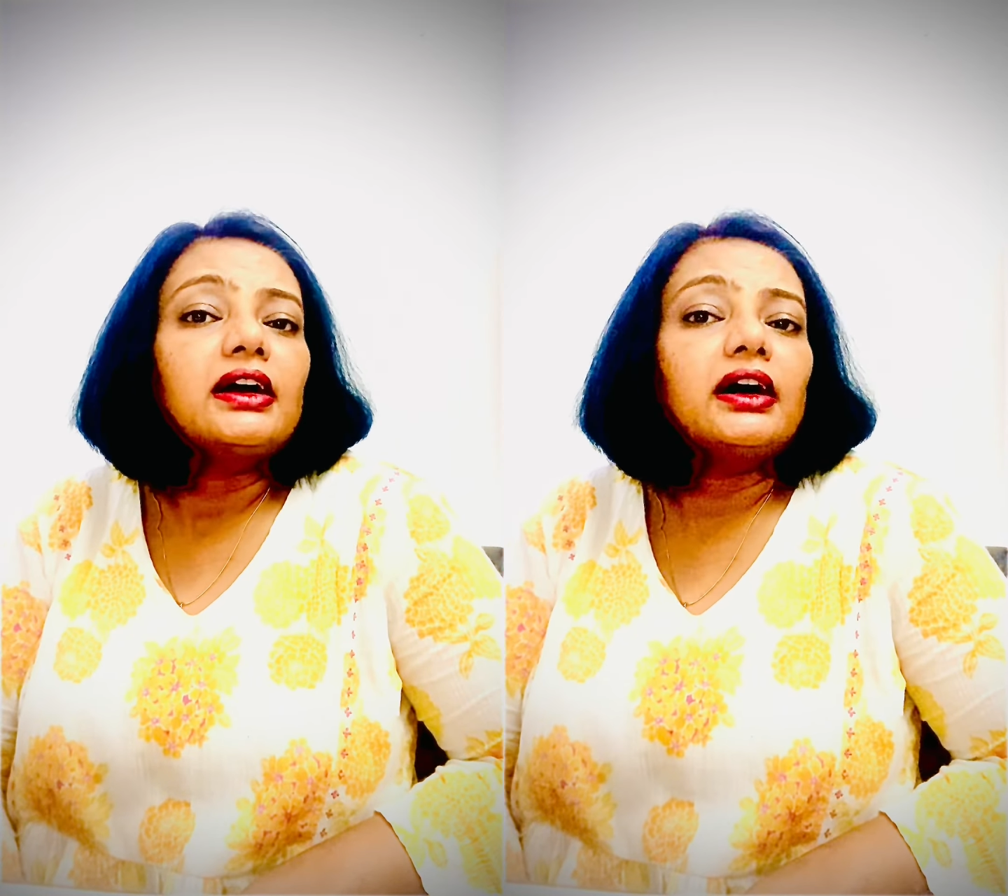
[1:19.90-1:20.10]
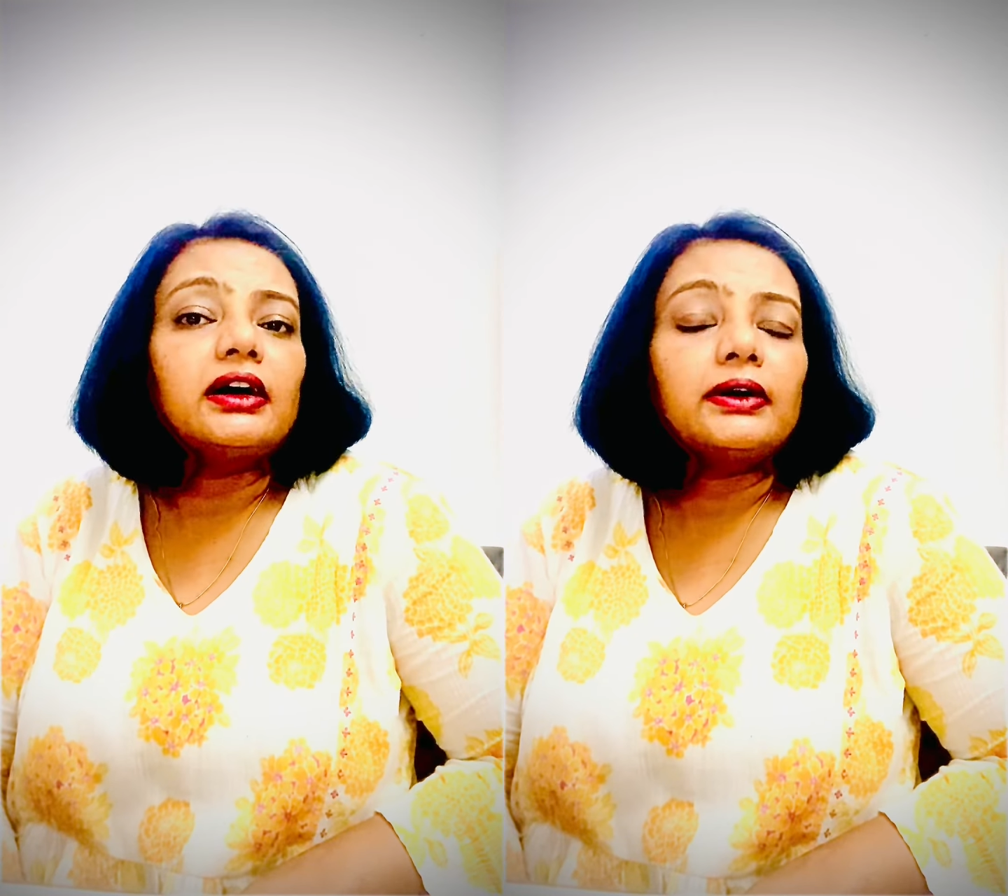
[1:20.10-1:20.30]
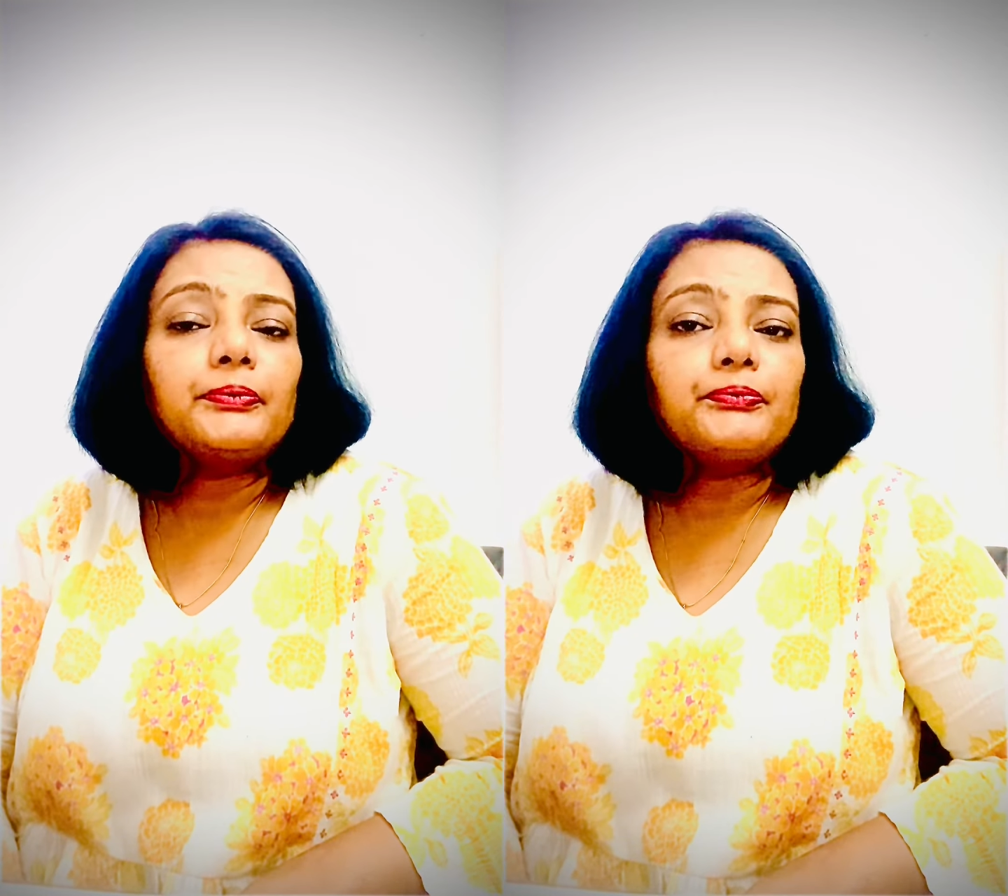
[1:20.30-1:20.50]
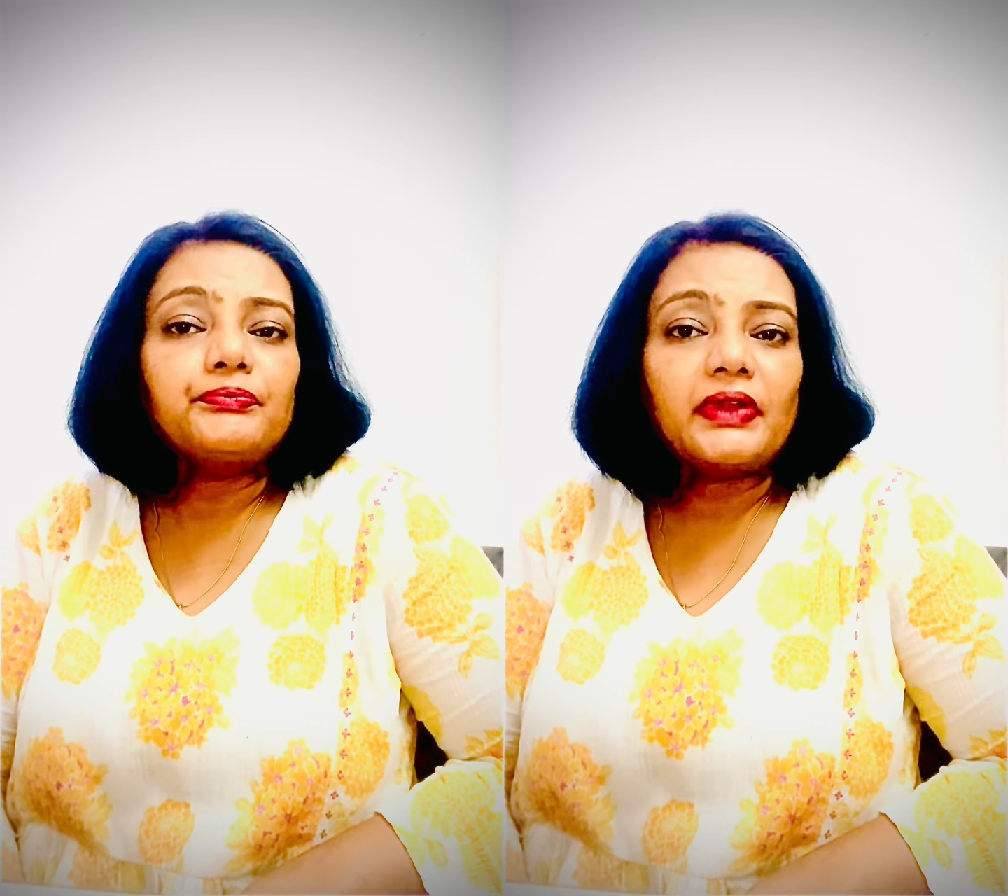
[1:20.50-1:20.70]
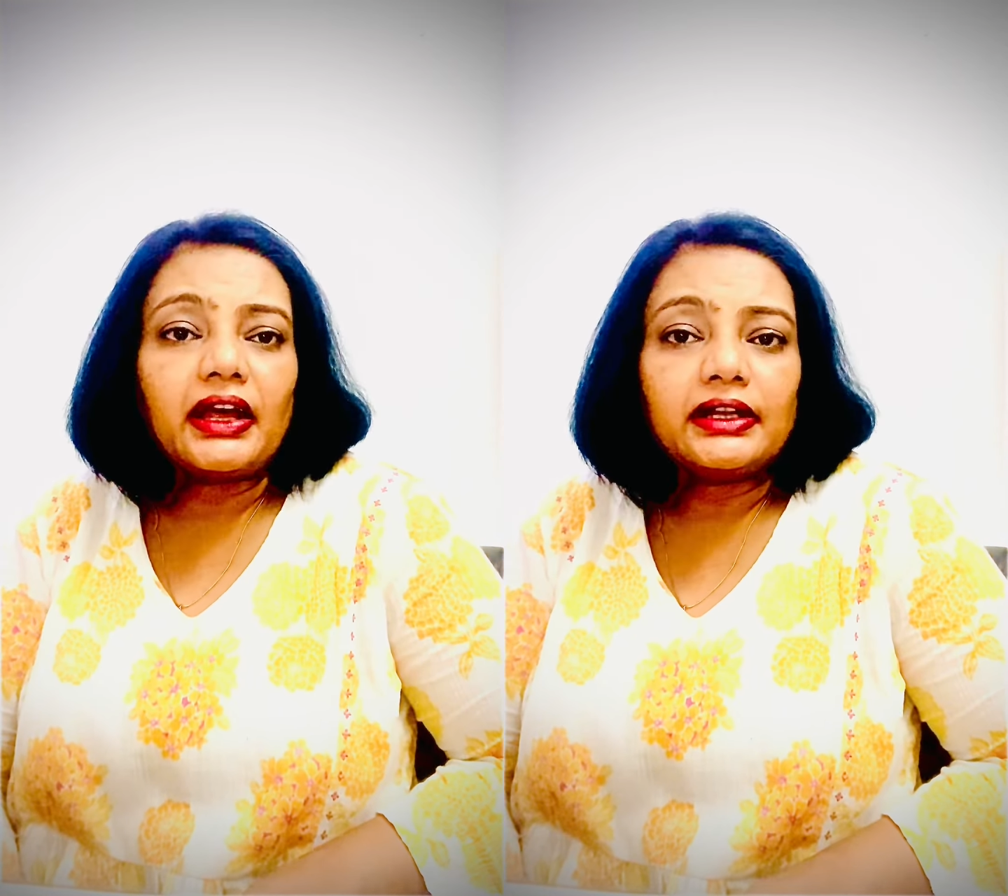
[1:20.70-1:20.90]
uh,
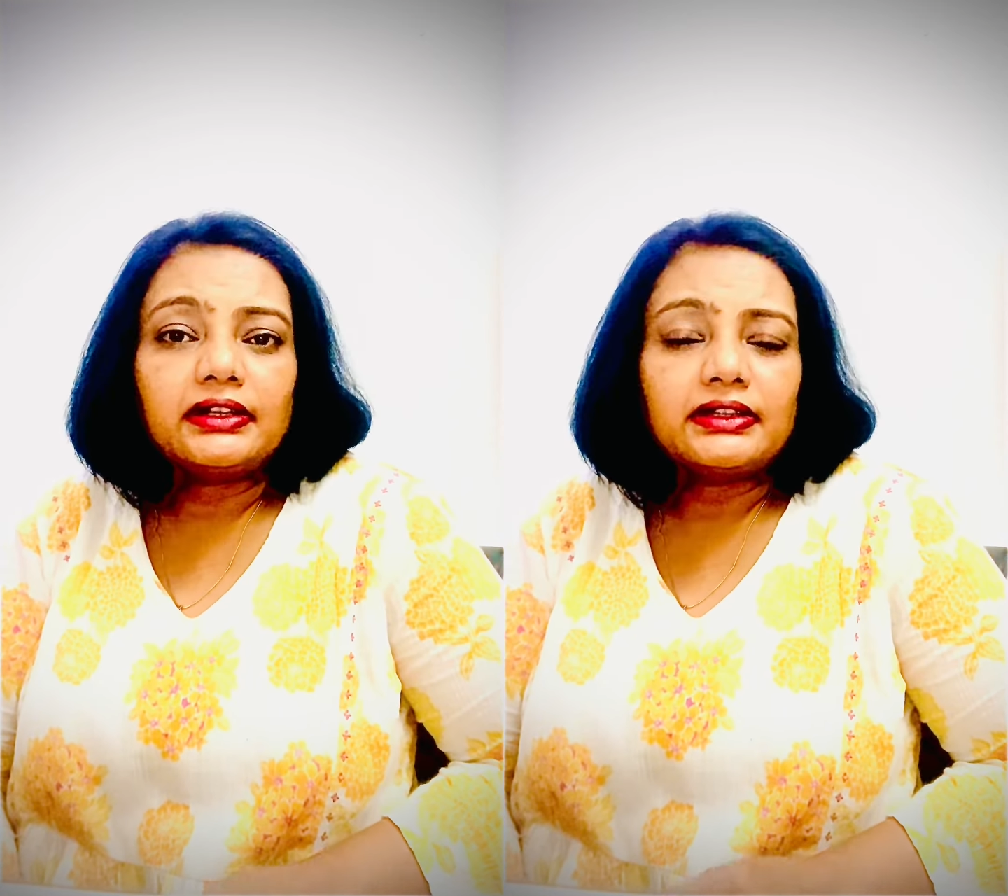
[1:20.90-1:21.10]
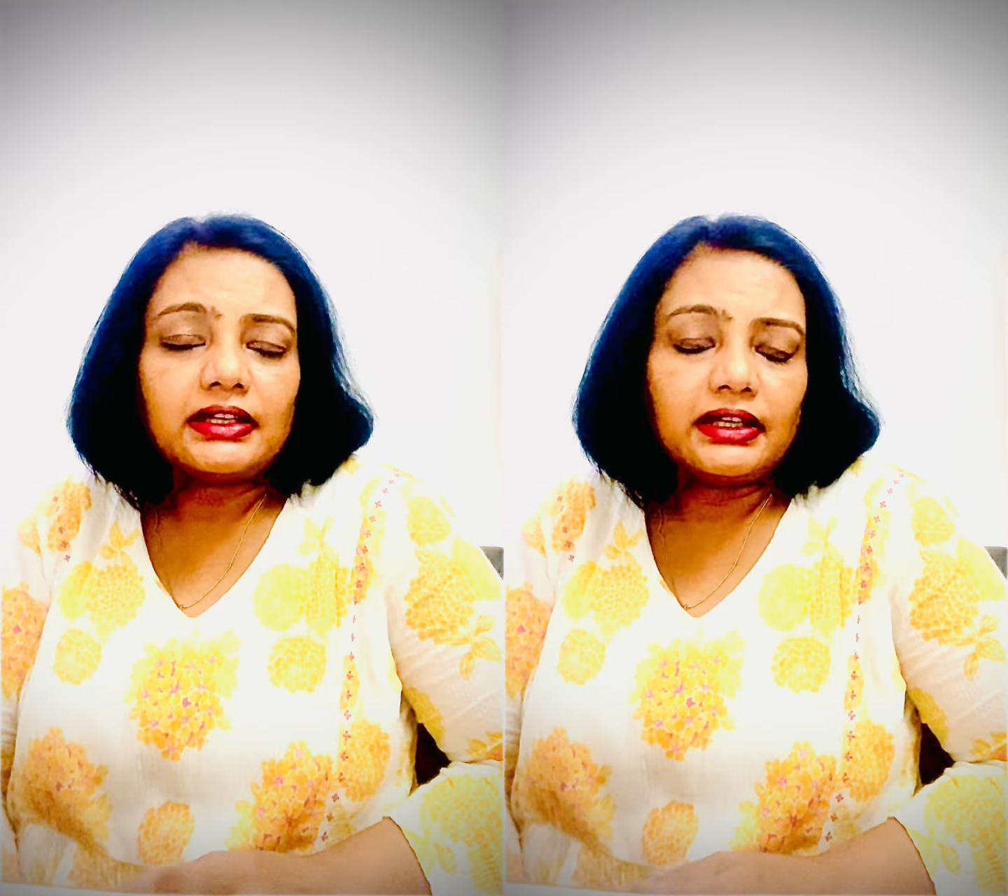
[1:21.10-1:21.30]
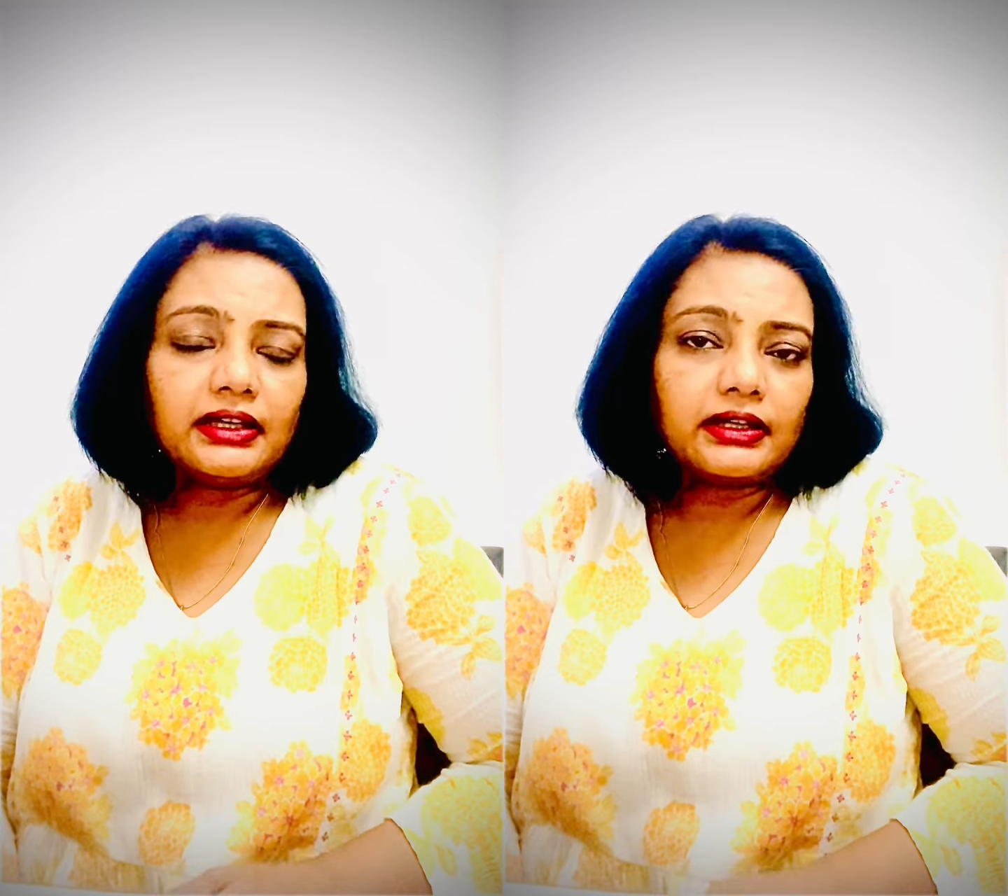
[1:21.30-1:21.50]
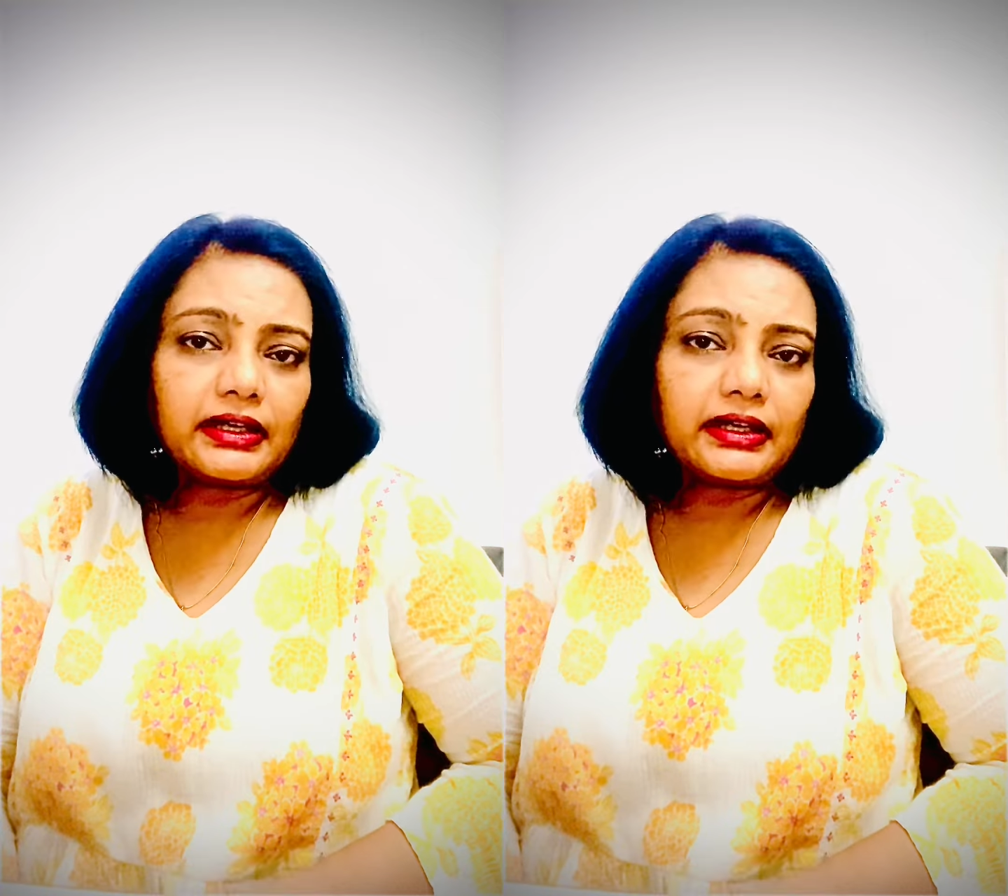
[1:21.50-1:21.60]
and uh,